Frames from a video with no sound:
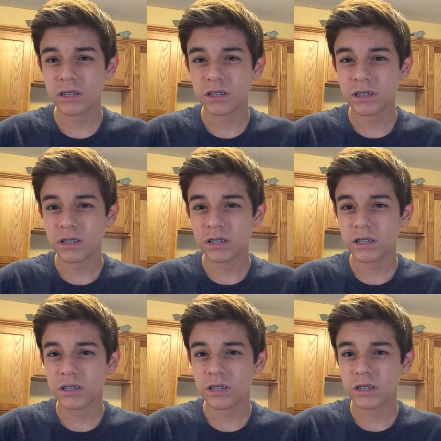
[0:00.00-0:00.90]

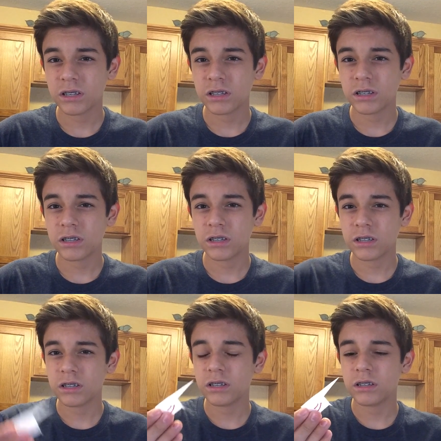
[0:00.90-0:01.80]

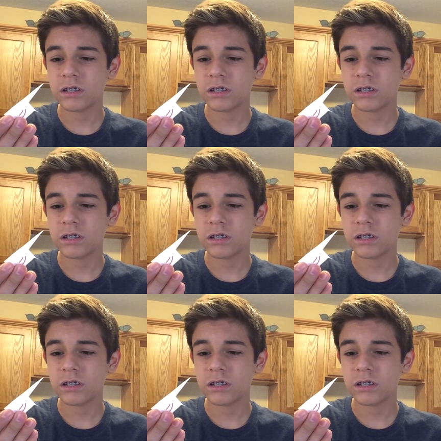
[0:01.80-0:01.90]
(no one is talking)